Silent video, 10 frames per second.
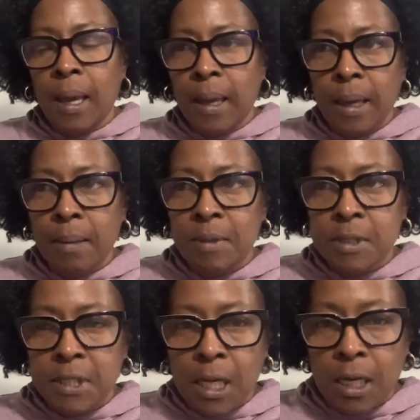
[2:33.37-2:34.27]

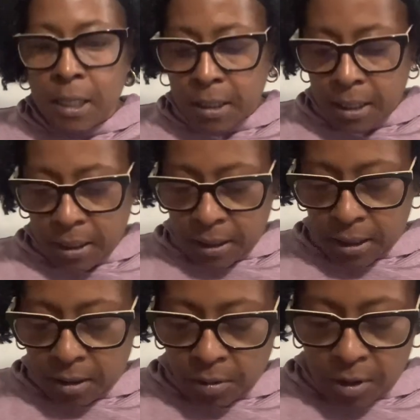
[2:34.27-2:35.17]
Amazon.
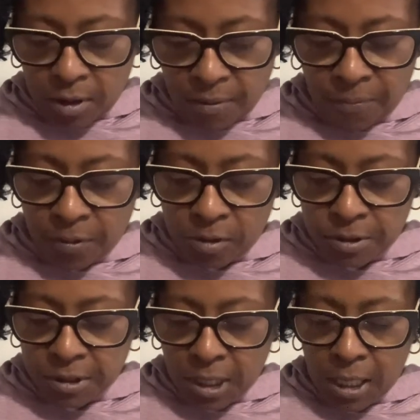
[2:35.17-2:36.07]
And the
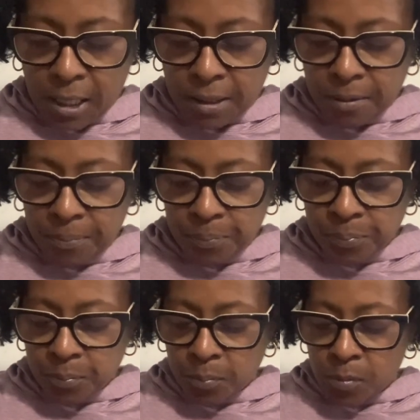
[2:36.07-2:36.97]
first item
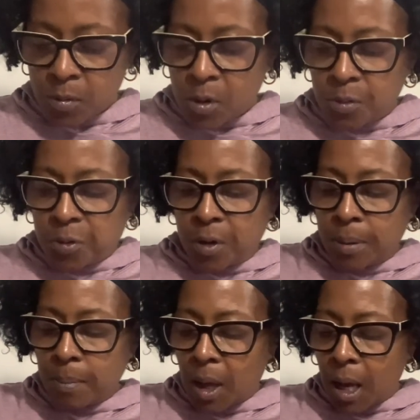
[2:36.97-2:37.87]

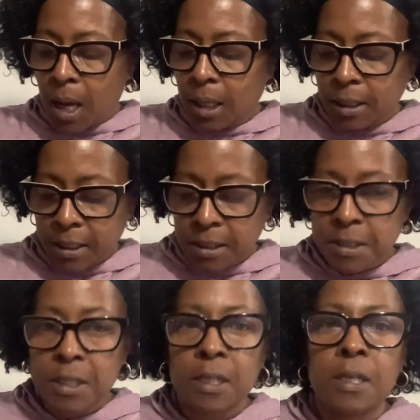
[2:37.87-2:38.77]
from Ollie's,
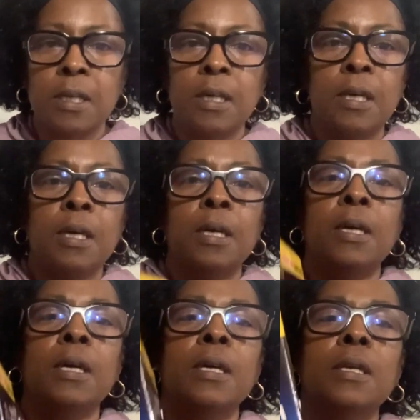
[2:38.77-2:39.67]

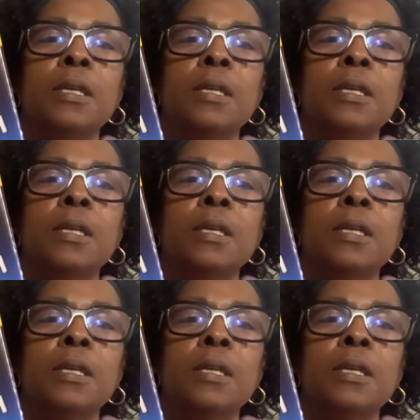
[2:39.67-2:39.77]
it